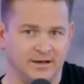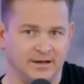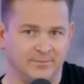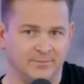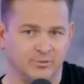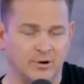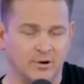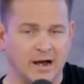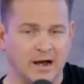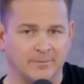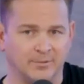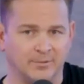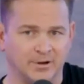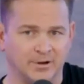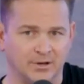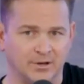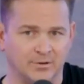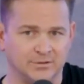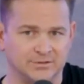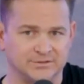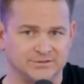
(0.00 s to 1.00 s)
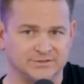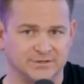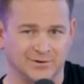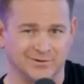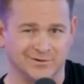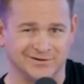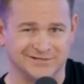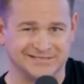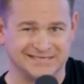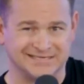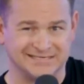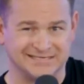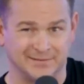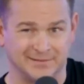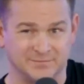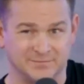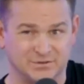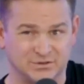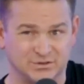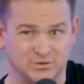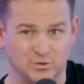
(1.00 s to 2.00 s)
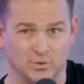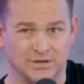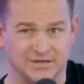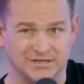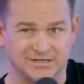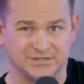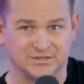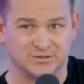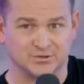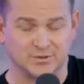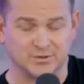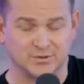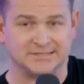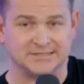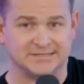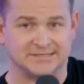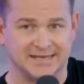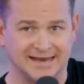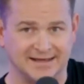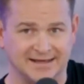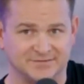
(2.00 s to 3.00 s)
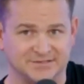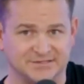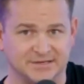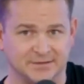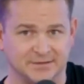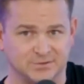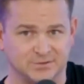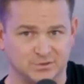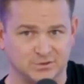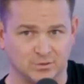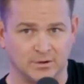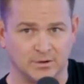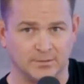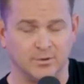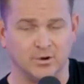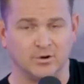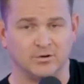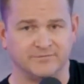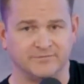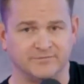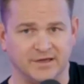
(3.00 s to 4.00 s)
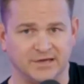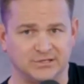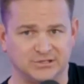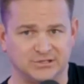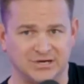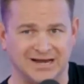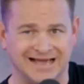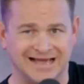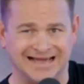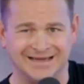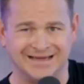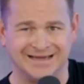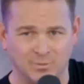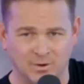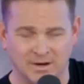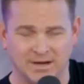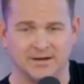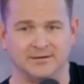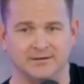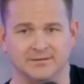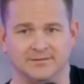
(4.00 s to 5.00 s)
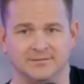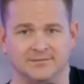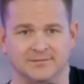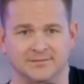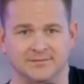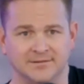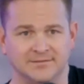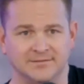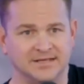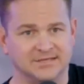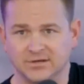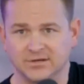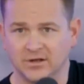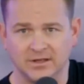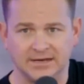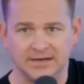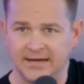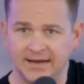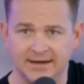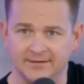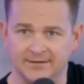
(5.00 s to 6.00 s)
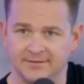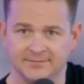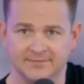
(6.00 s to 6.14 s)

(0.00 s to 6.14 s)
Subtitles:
property owners that are in some sort of distress, that have some sort of motivation, I win. That's all I need.